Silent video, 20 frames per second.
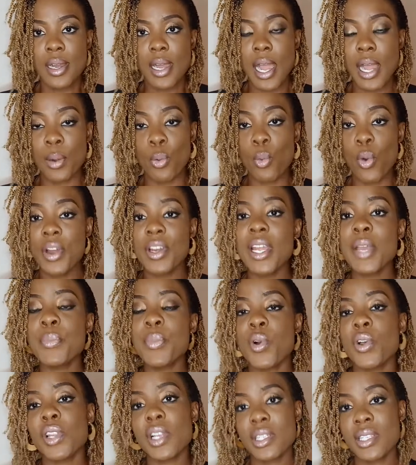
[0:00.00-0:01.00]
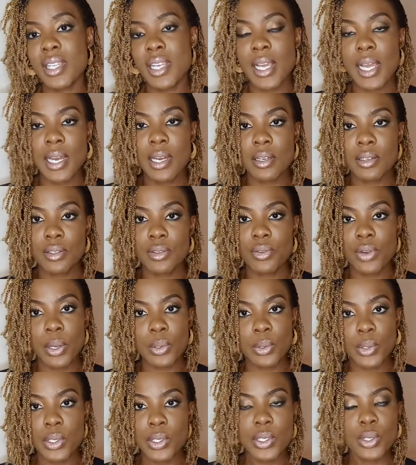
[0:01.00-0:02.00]
And one important thing I learned
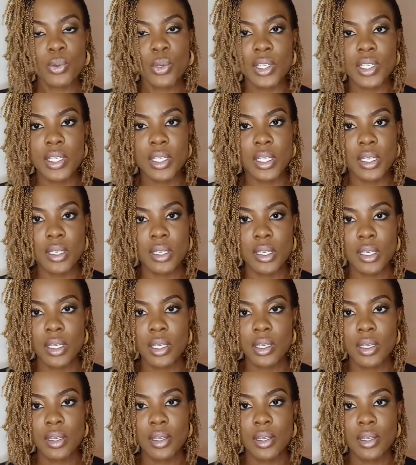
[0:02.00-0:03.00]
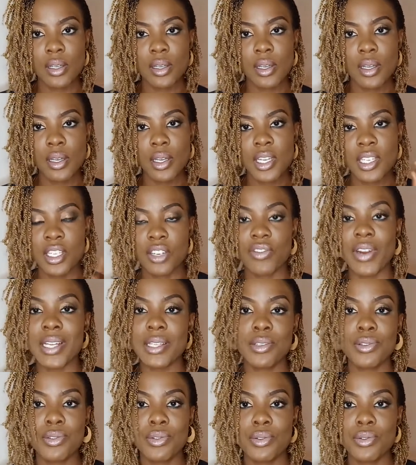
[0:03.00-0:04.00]
throughout 2020 is
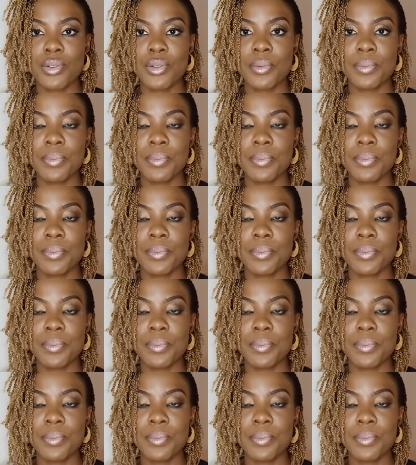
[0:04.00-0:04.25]
gratitude.